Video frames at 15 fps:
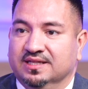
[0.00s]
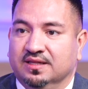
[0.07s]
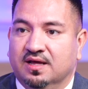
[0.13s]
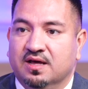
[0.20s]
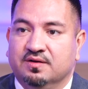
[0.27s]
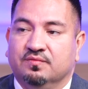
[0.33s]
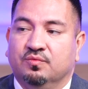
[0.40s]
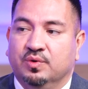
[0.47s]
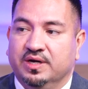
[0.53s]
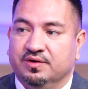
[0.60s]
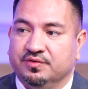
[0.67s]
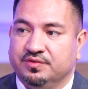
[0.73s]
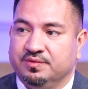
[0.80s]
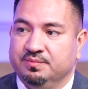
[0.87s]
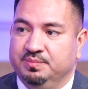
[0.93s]
a lot of
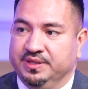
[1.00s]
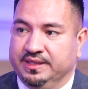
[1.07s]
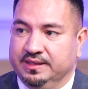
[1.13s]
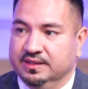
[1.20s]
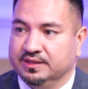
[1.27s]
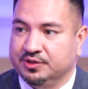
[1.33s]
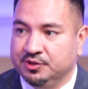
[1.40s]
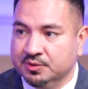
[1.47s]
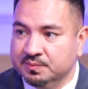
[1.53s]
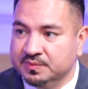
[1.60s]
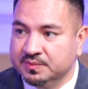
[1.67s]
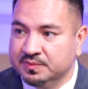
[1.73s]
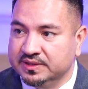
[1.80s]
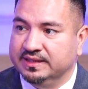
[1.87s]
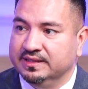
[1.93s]
wealth being
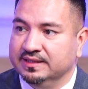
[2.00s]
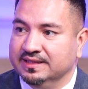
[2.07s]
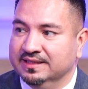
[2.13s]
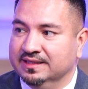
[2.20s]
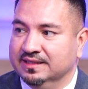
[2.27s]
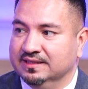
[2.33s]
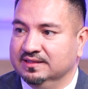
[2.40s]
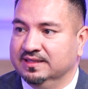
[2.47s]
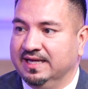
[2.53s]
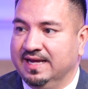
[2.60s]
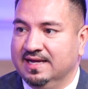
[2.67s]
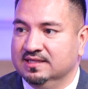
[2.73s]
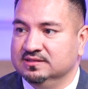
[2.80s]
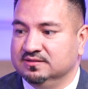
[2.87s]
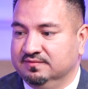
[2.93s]
accumulated in the
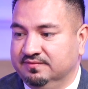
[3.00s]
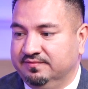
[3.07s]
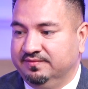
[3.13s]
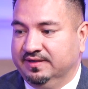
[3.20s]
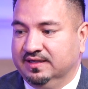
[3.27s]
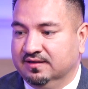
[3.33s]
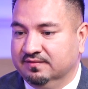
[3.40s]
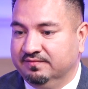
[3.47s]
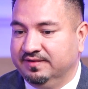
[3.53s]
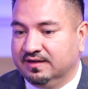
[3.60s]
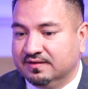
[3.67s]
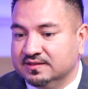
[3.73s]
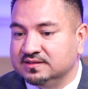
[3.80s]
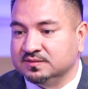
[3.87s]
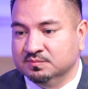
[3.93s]
hands of a
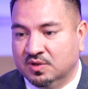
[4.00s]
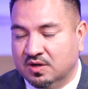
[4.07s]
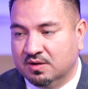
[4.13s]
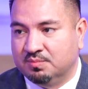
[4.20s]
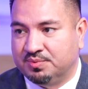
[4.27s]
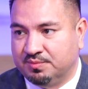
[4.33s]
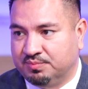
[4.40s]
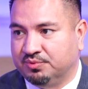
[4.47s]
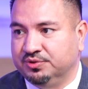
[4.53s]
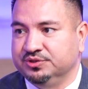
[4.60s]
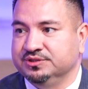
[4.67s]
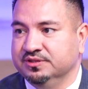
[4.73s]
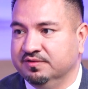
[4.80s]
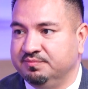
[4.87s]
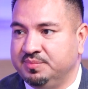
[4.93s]
very small
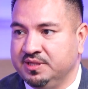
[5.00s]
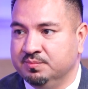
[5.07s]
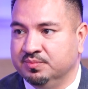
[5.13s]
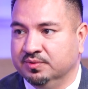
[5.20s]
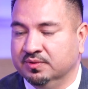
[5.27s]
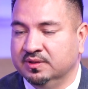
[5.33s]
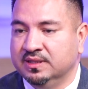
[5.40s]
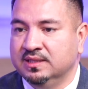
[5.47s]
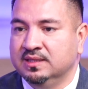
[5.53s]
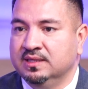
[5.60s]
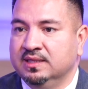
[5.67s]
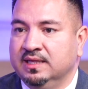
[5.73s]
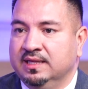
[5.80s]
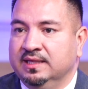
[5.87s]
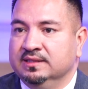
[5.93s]
proportion of people.
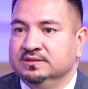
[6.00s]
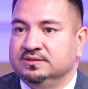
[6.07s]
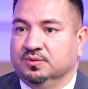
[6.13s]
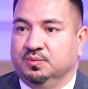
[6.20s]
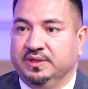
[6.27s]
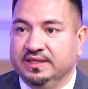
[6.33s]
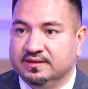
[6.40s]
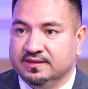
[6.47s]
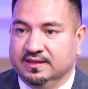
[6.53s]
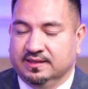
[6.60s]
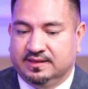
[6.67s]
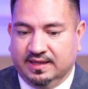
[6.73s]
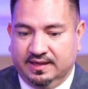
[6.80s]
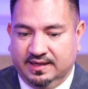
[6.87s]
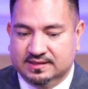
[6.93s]
So we
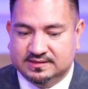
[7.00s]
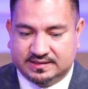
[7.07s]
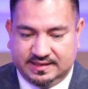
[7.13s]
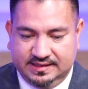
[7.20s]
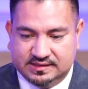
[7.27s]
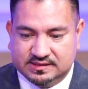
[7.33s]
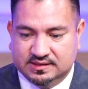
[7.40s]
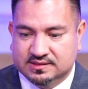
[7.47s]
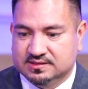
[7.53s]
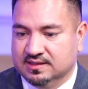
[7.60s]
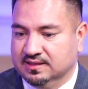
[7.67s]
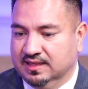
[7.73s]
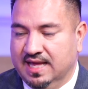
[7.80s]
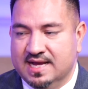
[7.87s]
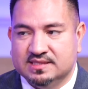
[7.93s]
think that education is
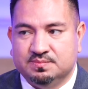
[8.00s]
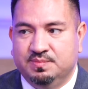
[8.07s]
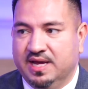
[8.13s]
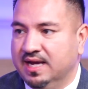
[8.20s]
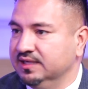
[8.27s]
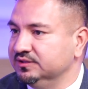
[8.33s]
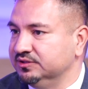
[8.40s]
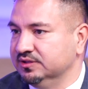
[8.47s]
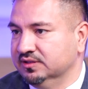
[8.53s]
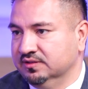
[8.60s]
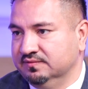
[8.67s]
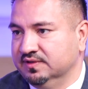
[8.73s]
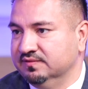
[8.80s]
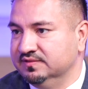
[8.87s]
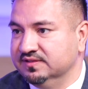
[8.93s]
the last bastion
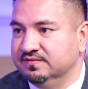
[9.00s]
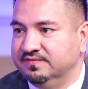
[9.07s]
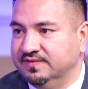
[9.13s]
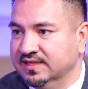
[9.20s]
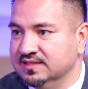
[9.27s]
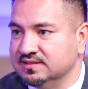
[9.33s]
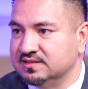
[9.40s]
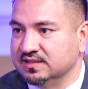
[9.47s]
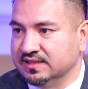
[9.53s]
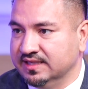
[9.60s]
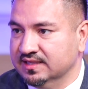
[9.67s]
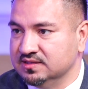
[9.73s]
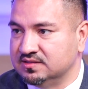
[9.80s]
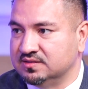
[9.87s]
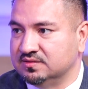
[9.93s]
of defense
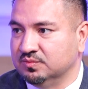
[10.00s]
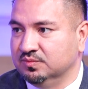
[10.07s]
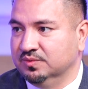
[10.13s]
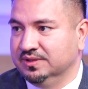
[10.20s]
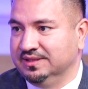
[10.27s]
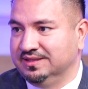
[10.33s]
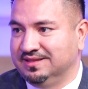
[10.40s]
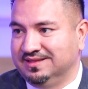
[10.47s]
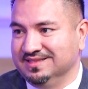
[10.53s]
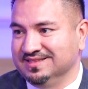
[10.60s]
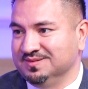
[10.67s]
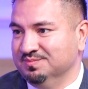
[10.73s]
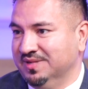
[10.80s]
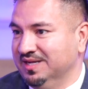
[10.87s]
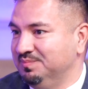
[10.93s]
against what
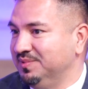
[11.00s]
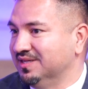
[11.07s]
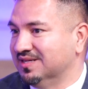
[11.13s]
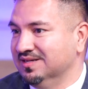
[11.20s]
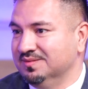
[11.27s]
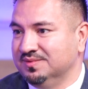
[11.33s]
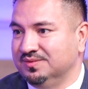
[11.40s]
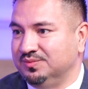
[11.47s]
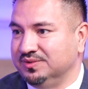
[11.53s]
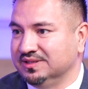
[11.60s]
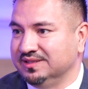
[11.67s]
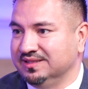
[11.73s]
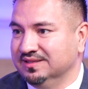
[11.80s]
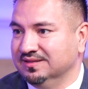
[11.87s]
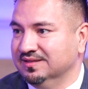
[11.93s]
this might become a
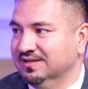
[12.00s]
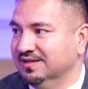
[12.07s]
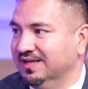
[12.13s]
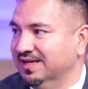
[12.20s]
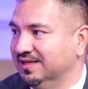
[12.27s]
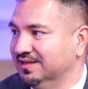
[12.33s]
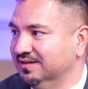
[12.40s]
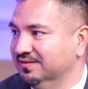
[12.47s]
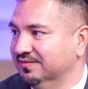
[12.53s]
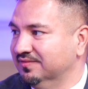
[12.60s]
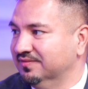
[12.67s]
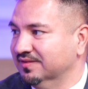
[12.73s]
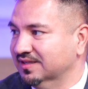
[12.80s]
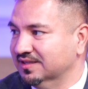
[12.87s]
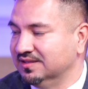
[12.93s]
really
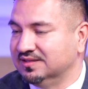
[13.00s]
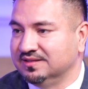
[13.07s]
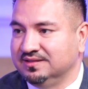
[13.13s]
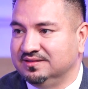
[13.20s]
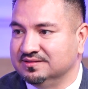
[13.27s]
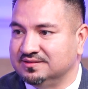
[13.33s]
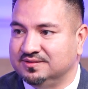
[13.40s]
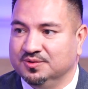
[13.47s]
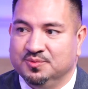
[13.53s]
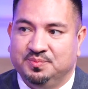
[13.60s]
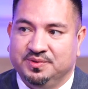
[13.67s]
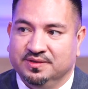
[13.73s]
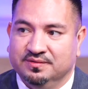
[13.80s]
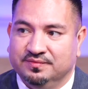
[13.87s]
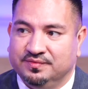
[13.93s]
negative, ugly,
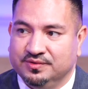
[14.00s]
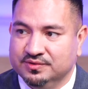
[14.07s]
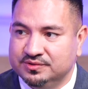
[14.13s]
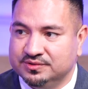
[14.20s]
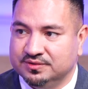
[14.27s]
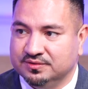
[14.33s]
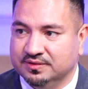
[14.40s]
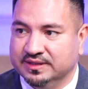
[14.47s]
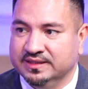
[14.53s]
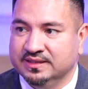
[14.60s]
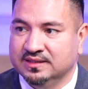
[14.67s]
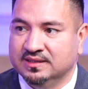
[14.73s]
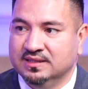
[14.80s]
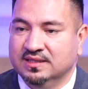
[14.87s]
dystopian future, right?